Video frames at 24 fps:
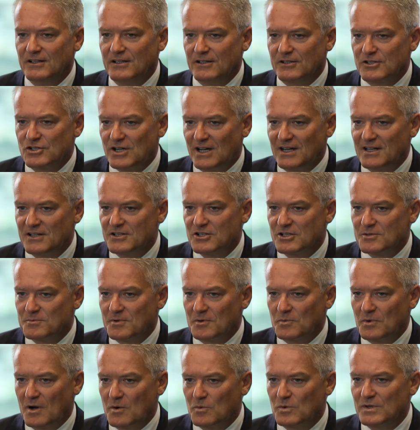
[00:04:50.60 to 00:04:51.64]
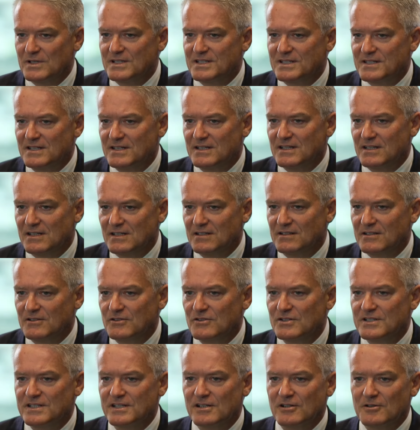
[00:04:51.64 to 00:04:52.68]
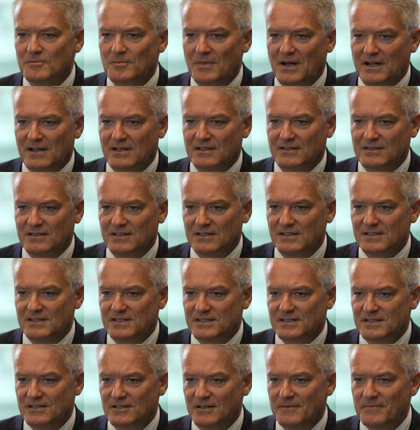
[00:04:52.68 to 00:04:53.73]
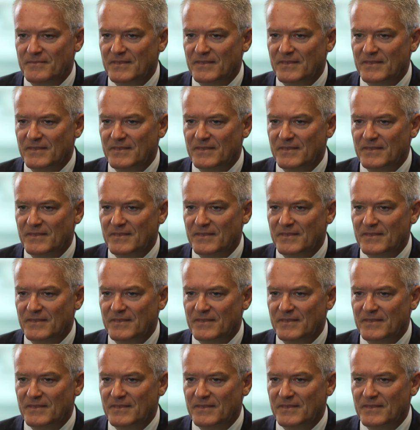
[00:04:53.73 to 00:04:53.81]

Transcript: challenges. But what we see in the New Zealand market is